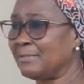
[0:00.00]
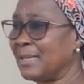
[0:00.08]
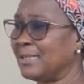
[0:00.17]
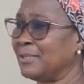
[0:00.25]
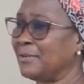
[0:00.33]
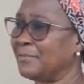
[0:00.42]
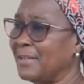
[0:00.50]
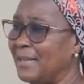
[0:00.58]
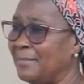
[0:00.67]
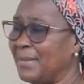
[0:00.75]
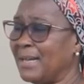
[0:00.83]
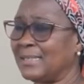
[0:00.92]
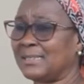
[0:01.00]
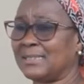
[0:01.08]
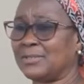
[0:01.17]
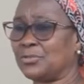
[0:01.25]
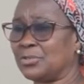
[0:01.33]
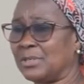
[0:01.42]
Many of them are
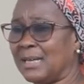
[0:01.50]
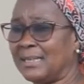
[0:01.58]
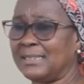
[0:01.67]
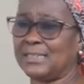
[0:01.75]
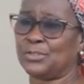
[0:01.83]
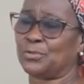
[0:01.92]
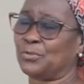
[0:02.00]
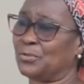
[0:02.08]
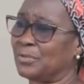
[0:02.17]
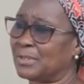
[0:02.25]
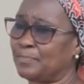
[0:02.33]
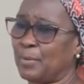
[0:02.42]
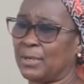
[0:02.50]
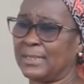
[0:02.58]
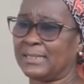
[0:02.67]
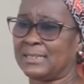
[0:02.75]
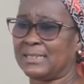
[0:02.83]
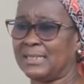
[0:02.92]
institutional issues,
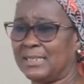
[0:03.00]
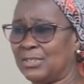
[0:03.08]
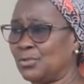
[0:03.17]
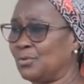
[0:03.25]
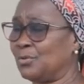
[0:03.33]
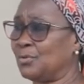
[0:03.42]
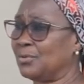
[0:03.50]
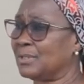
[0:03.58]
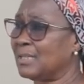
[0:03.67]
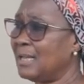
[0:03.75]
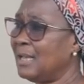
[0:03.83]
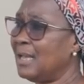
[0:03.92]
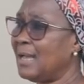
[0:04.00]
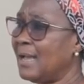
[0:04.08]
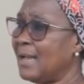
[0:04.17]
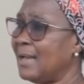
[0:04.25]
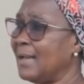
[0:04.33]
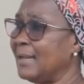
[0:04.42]
policy issues,
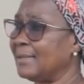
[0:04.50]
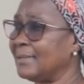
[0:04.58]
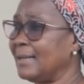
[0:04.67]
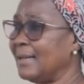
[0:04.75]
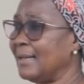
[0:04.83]
and